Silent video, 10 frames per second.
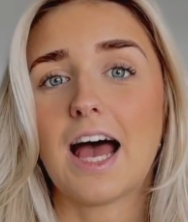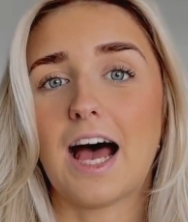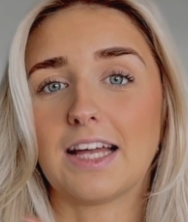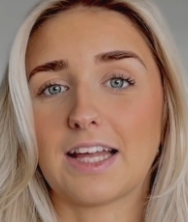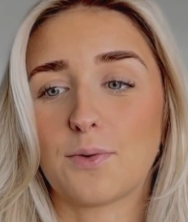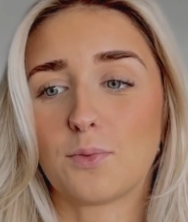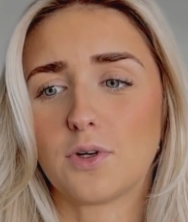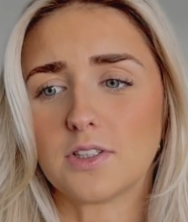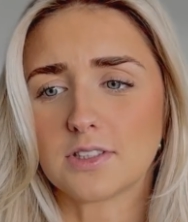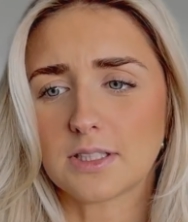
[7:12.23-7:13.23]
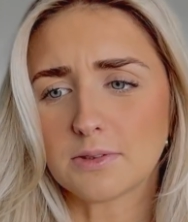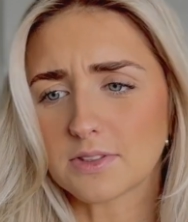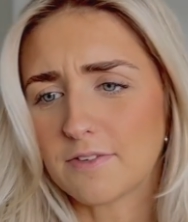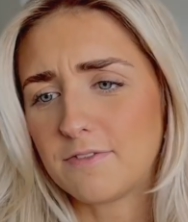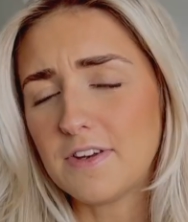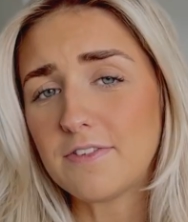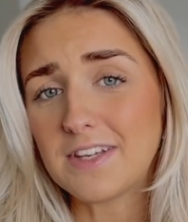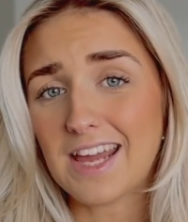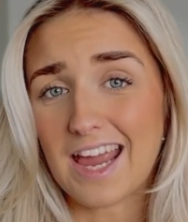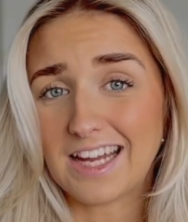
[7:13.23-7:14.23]
and that was, how much was
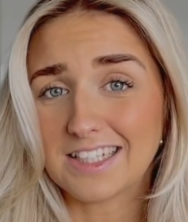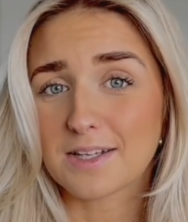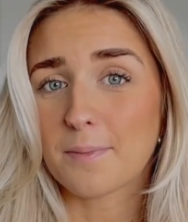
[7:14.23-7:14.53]
that?